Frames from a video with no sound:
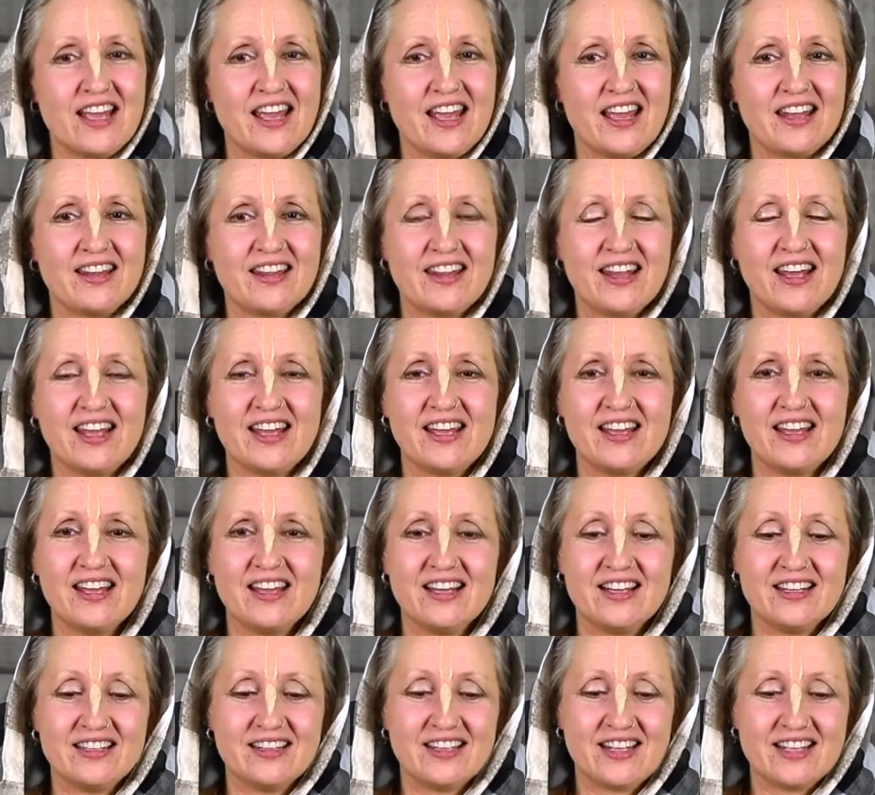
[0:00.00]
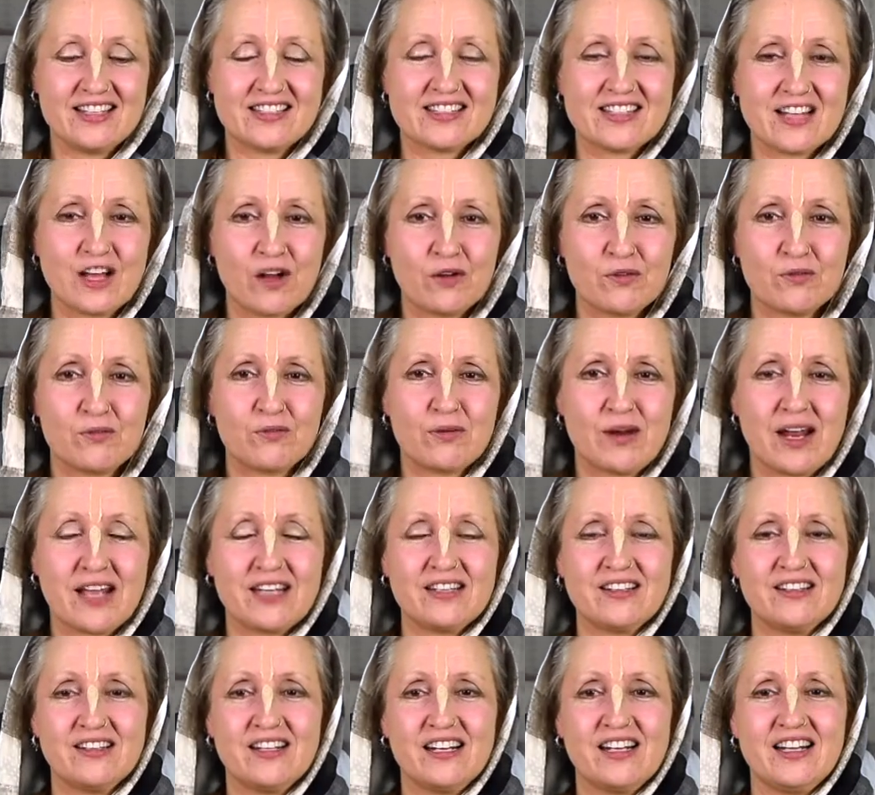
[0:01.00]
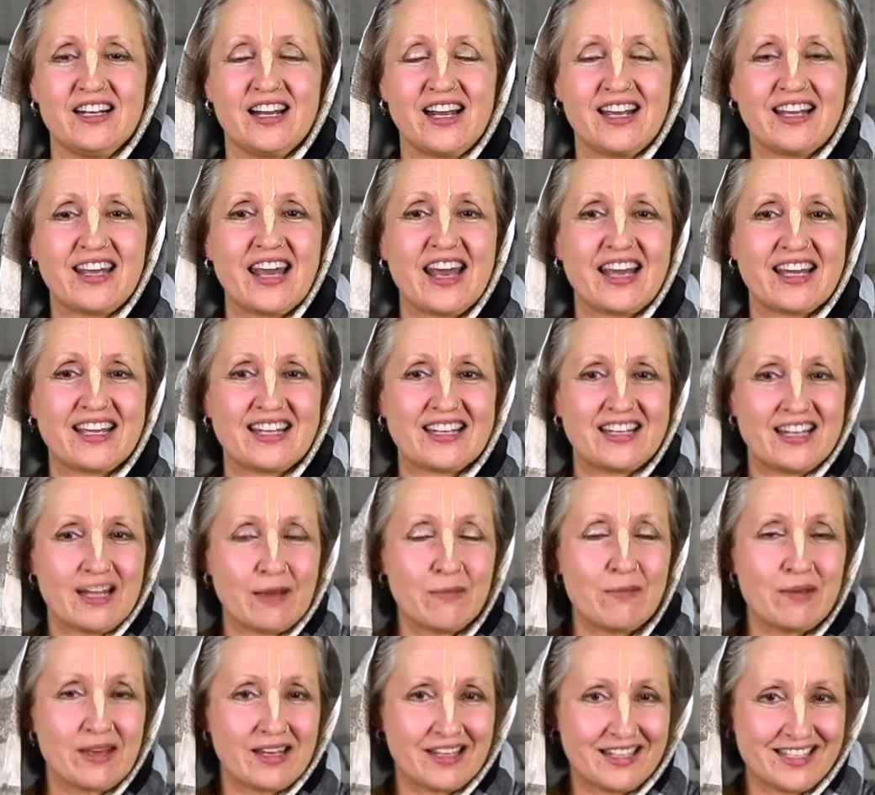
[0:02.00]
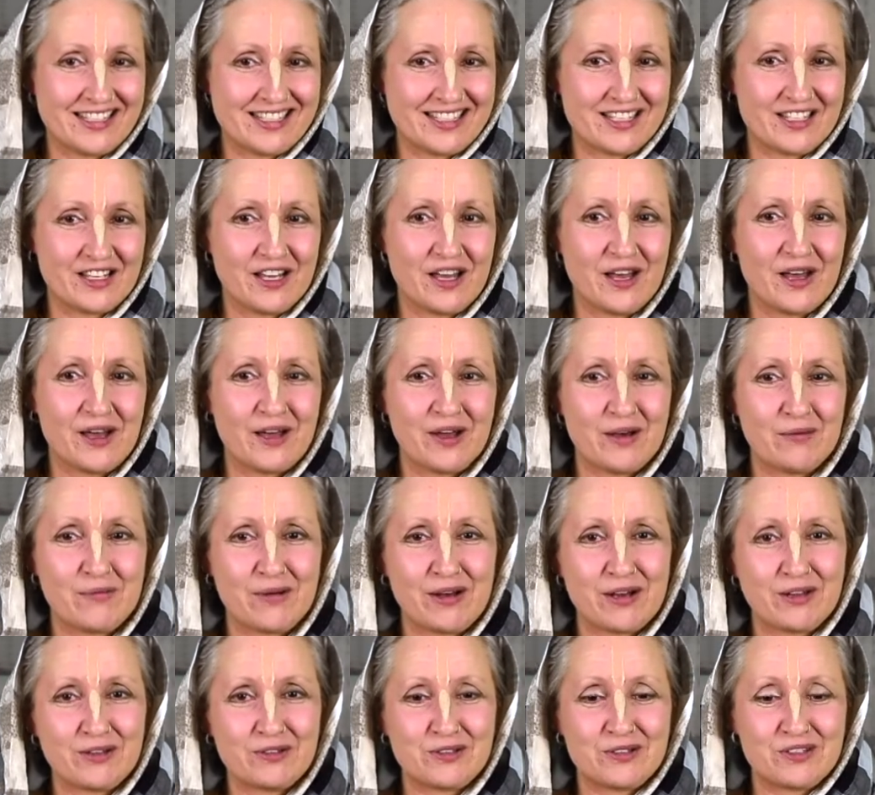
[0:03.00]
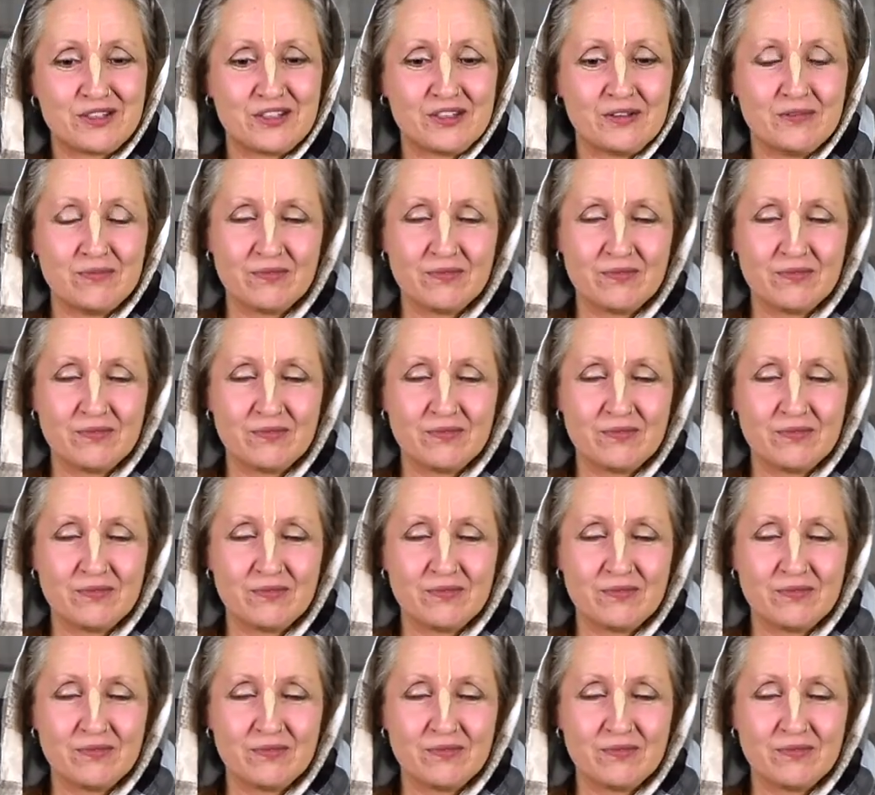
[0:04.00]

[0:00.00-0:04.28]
And they sound practically like academics about